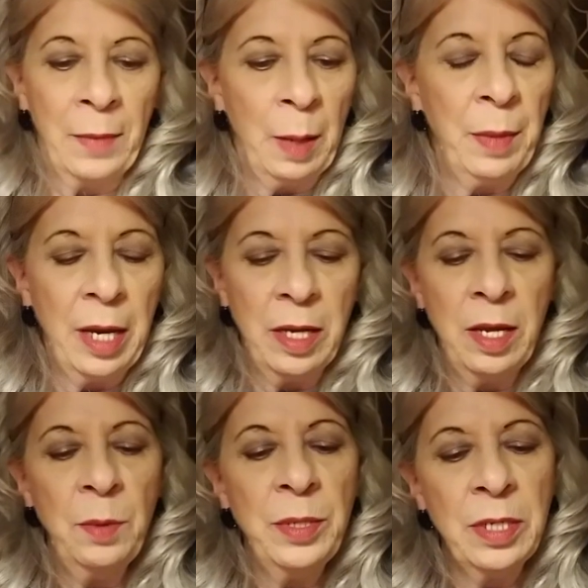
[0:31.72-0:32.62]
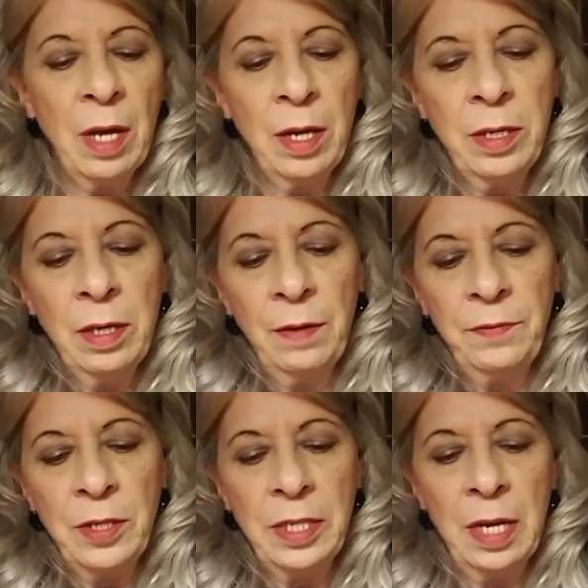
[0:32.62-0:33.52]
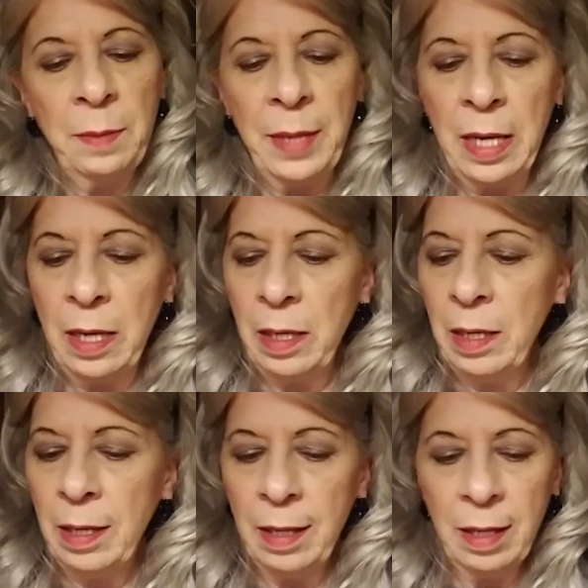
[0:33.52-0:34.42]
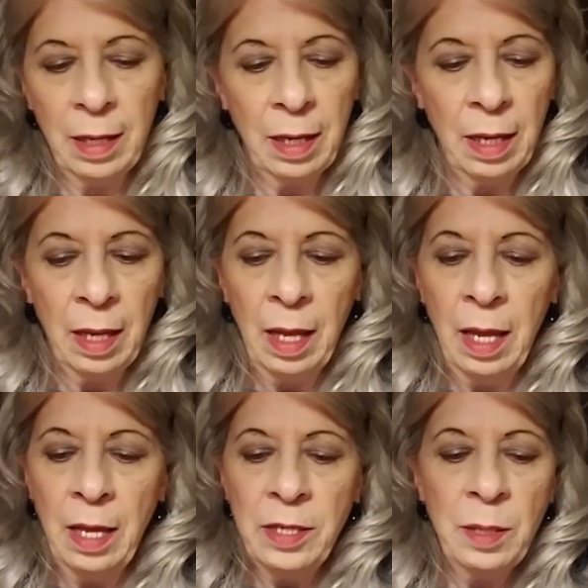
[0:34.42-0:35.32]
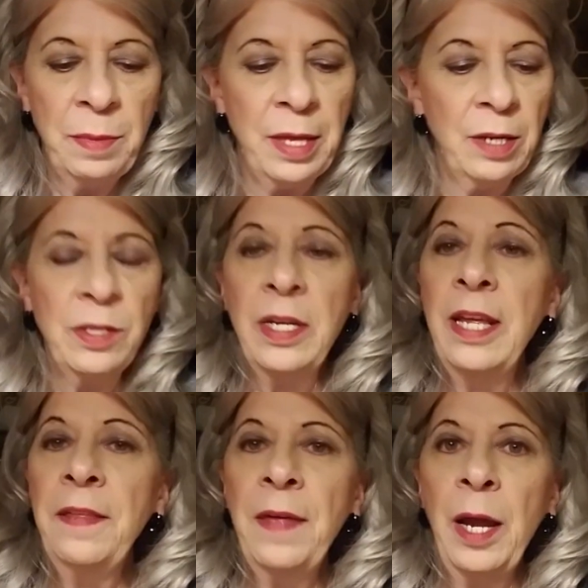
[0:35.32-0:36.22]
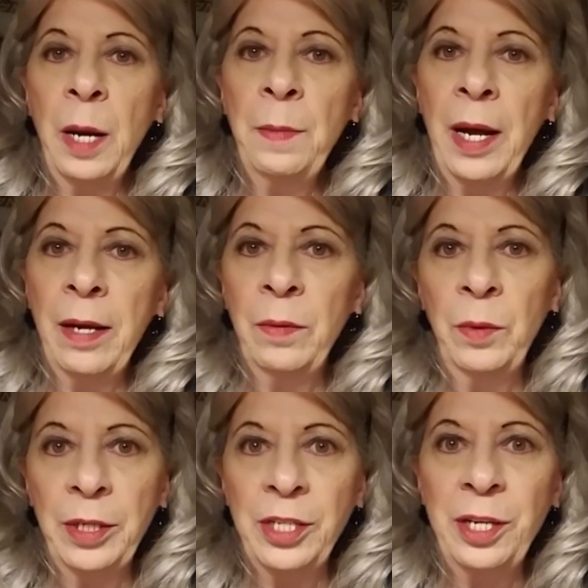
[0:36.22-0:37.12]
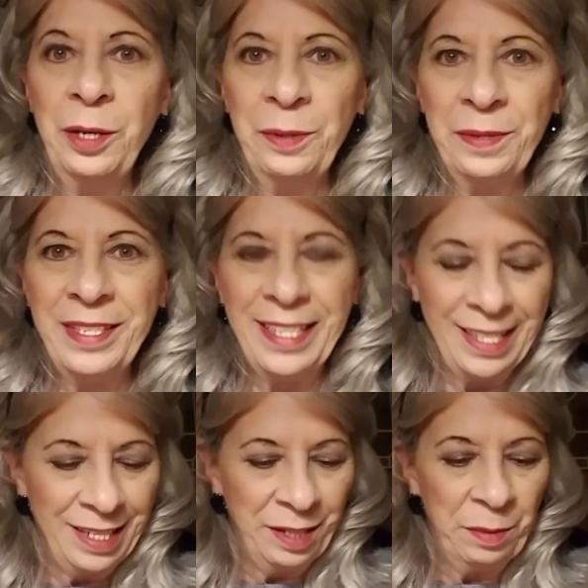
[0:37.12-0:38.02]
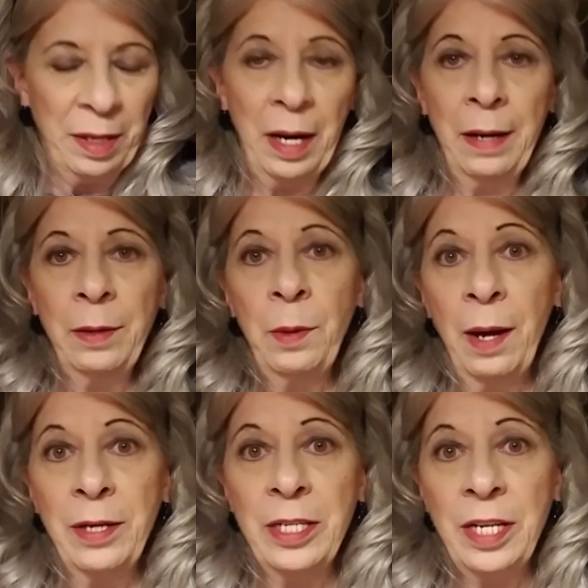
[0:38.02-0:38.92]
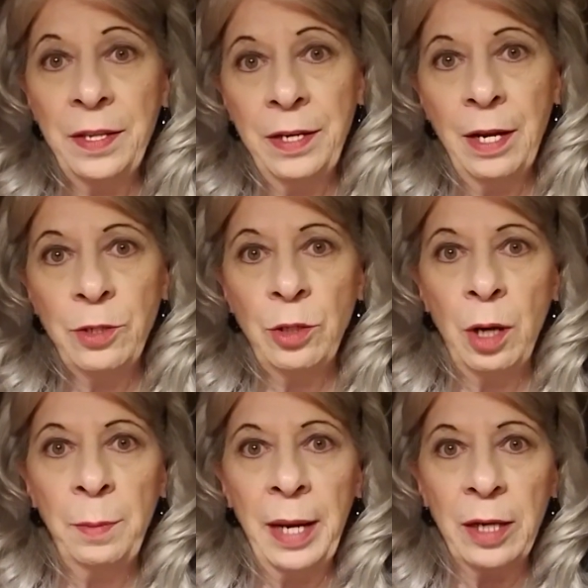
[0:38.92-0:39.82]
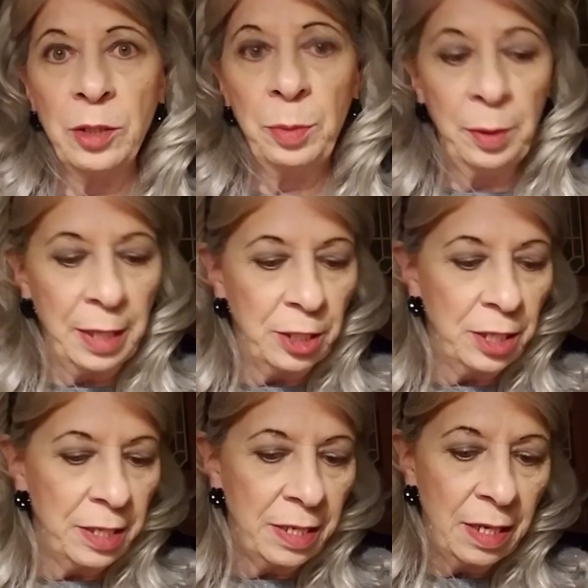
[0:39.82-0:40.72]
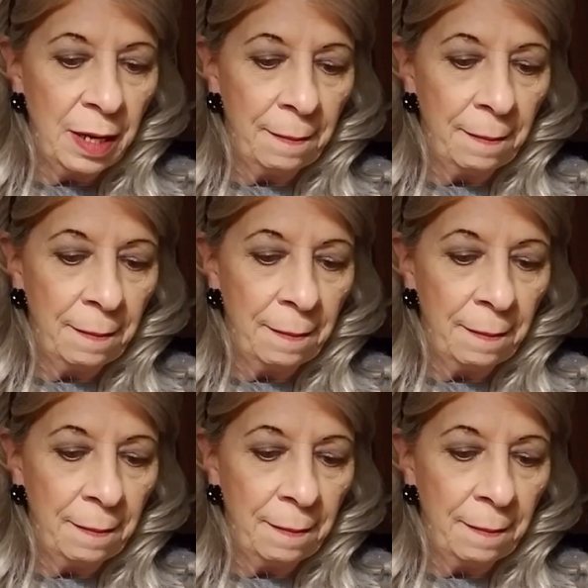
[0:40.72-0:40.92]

But he was kind enough to send me some things that he thought I might want to use when I go out into the desert on my explorations.